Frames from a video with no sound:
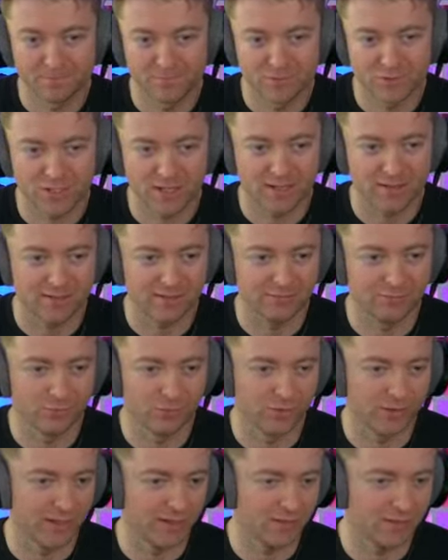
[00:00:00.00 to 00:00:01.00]
Check and
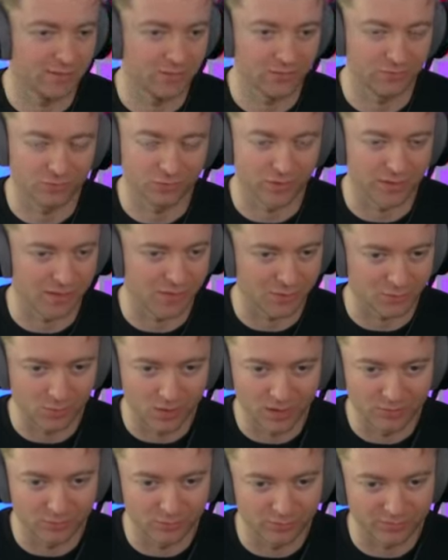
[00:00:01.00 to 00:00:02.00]
rook h2 and rook
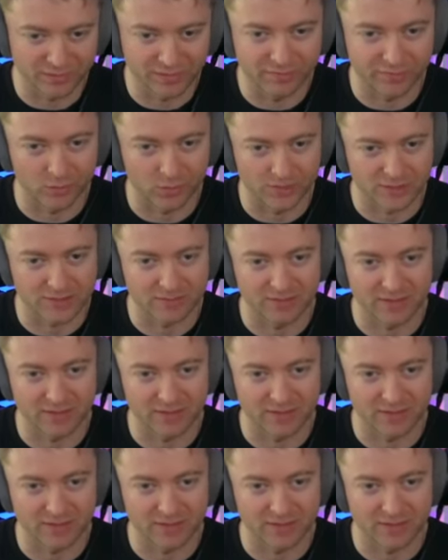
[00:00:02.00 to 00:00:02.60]
h1 will be forced